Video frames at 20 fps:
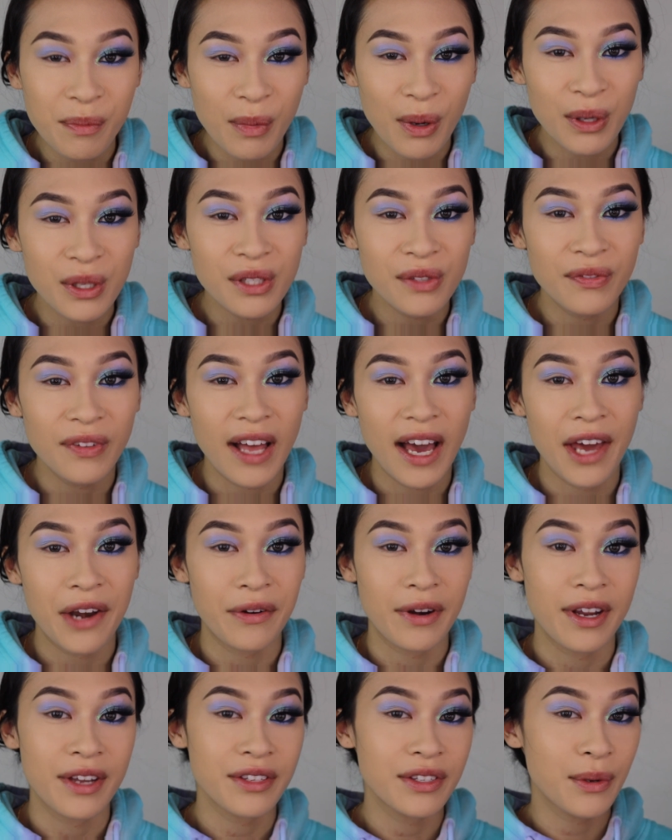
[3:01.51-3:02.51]
most
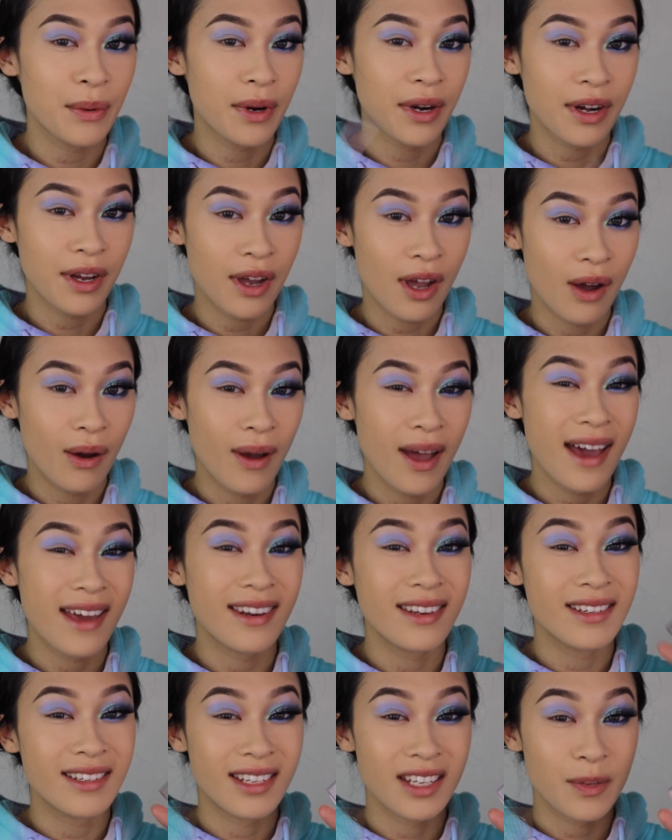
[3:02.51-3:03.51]
flattering, so we're going to go ahead
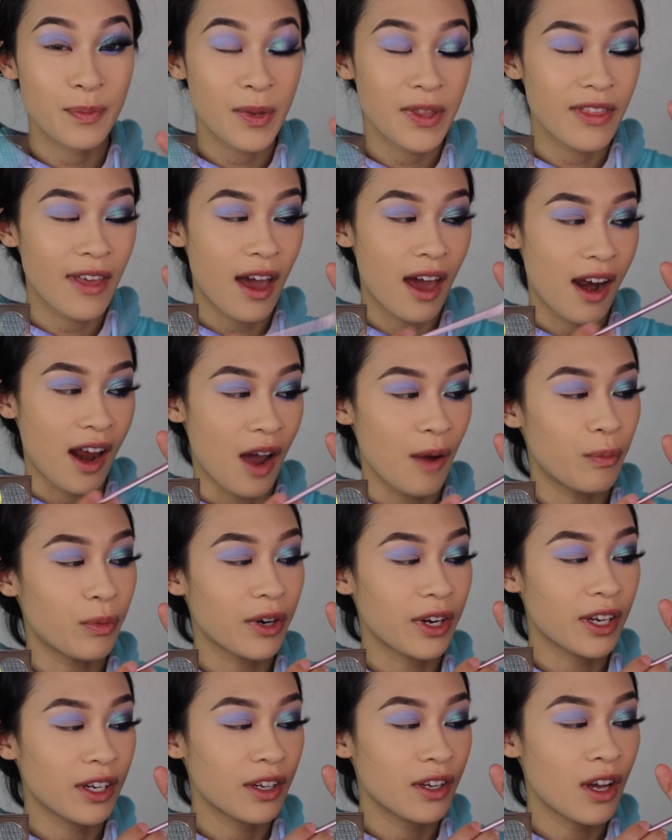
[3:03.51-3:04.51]
and deepen that up.
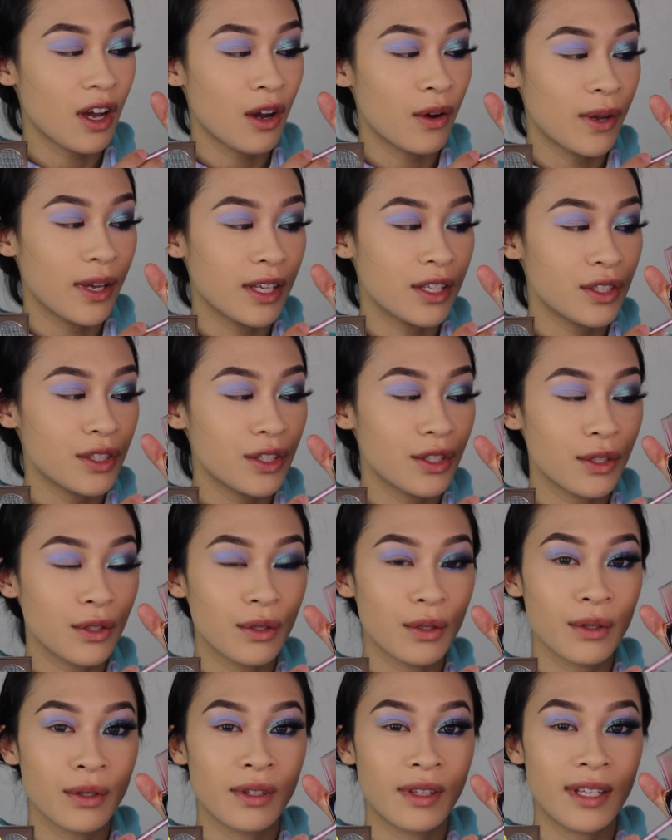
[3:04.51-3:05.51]
We're going to go
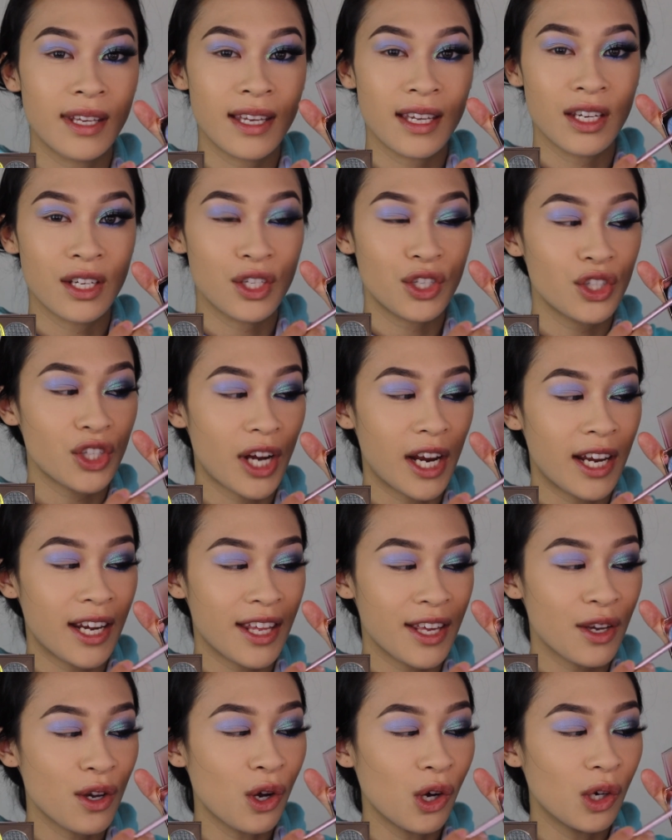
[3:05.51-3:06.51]
into the
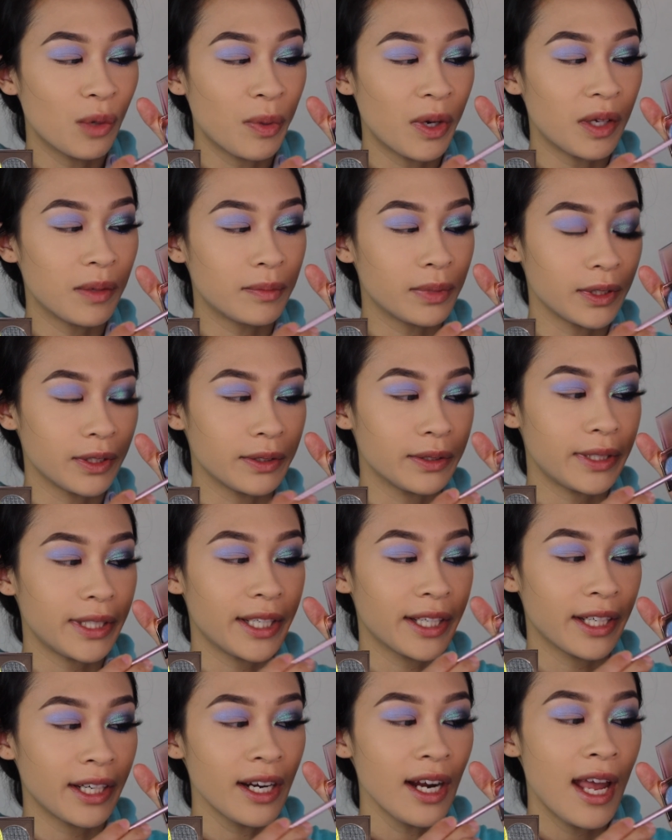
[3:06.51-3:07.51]
shiny cobalt blue
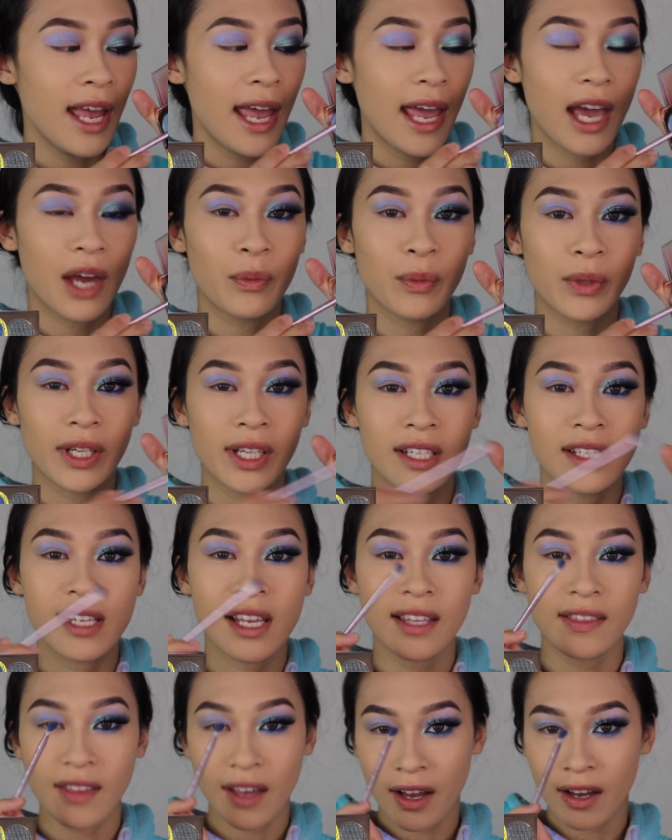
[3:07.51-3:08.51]
here, and we're going to
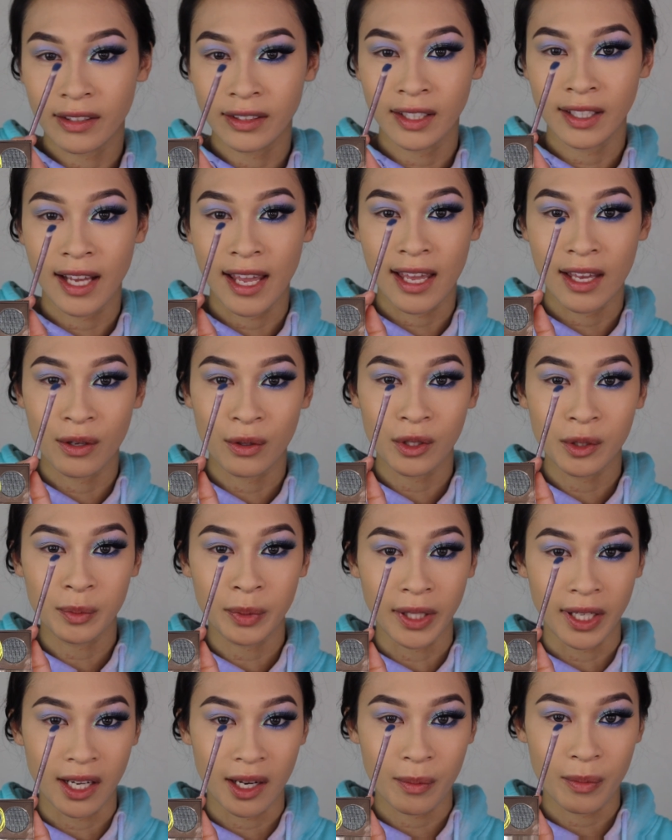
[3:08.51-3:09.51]
take that on an angled
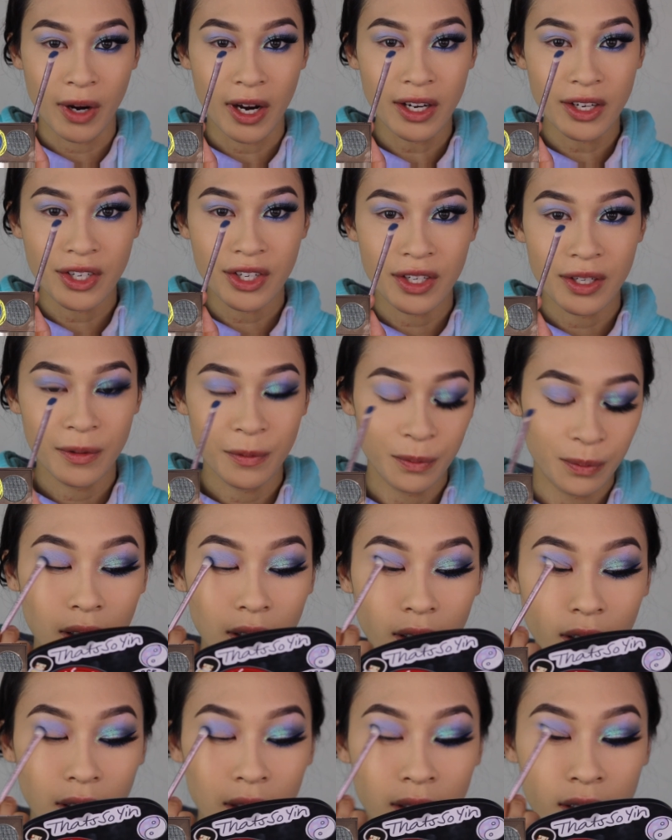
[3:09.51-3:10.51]
blending brush.
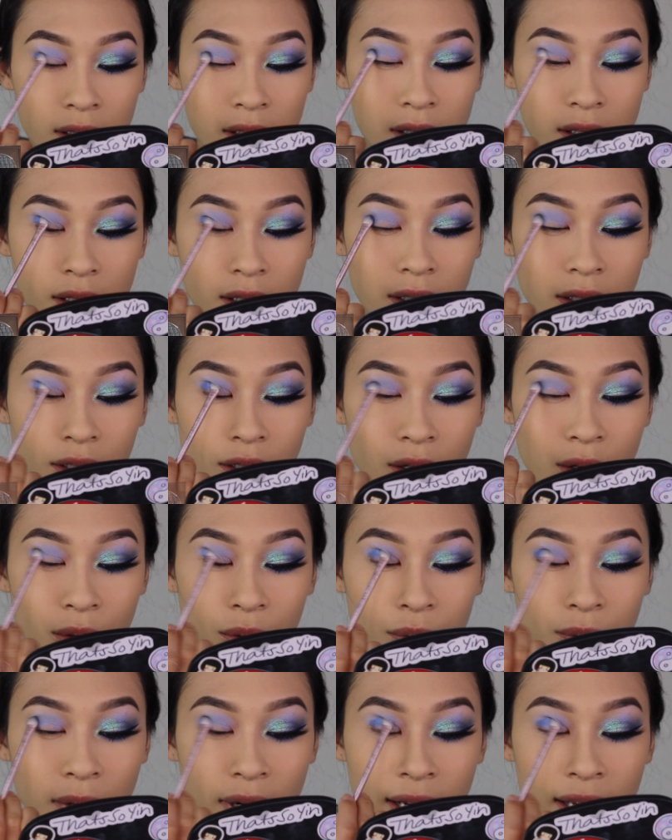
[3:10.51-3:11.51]
And this is going to
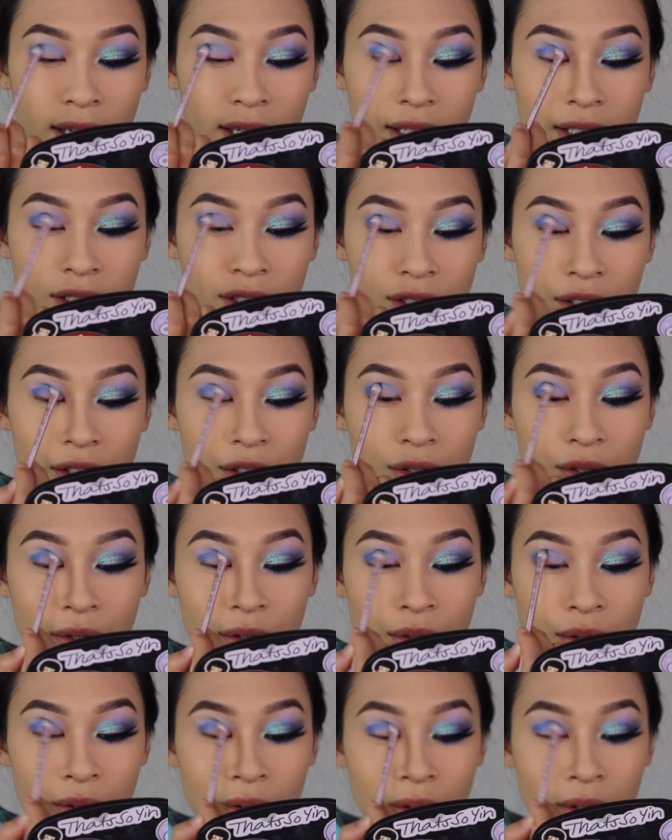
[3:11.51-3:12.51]
go right
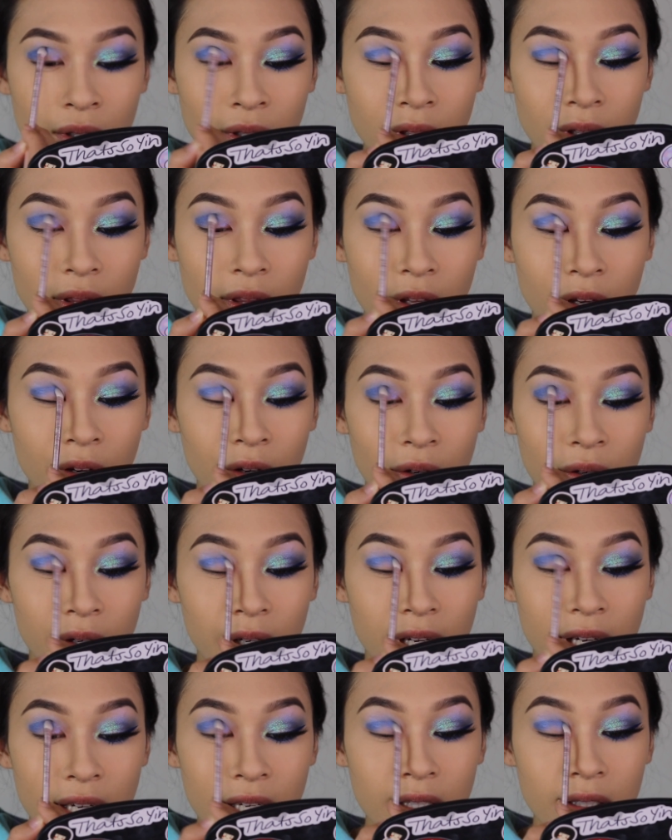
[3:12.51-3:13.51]
into the
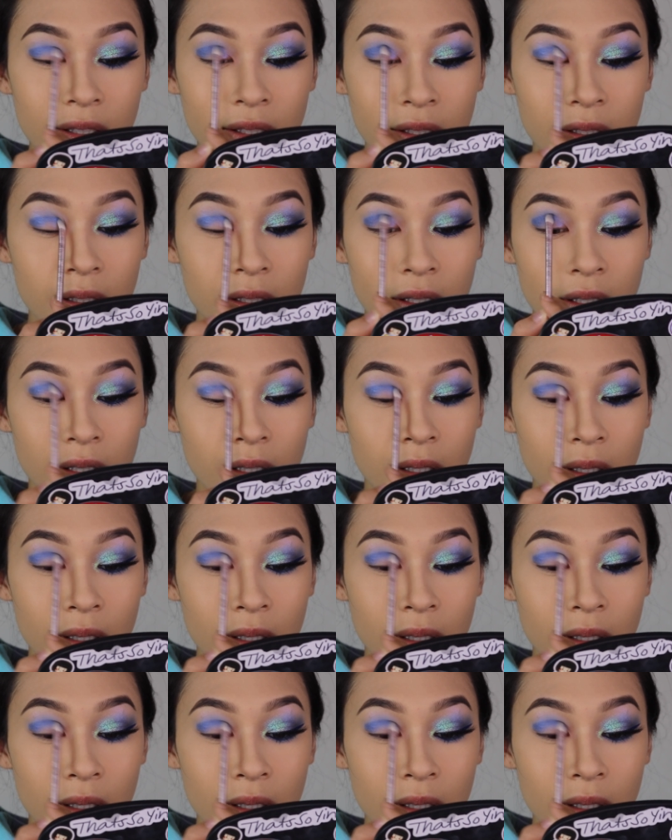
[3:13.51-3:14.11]
crease.